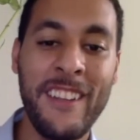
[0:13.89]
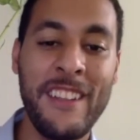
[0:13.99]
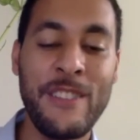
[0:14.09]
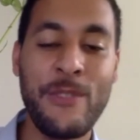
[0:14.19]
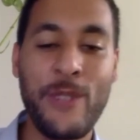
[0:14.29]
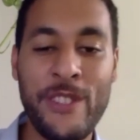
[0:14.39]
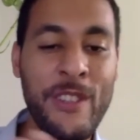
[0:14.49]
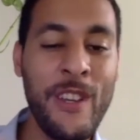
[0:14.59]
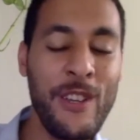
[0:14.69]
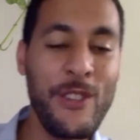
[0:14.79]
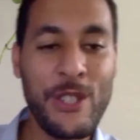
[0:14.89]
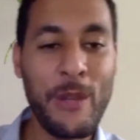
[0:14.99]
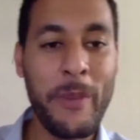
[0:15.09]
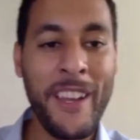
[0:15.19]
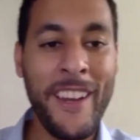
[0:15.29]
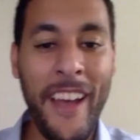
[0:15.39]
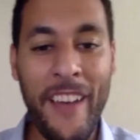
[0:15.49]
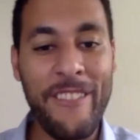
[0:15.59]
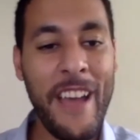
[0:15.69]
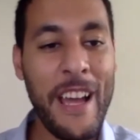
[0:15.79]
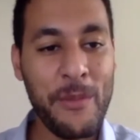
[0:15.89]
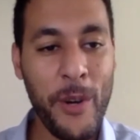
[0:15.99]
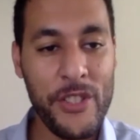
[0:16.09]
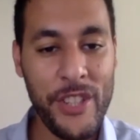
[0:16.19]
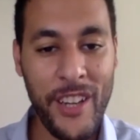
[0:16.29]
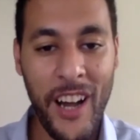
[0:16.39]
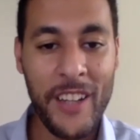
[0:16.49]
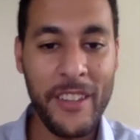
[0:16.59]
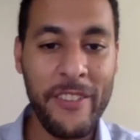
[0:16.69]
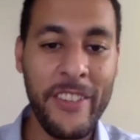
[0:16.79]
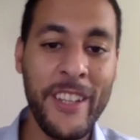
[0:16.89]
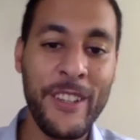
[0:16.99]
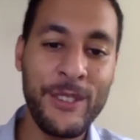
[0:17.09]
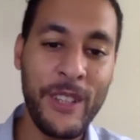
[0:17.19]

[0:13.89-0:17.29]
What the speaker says: He was used to be an advanced person on the field,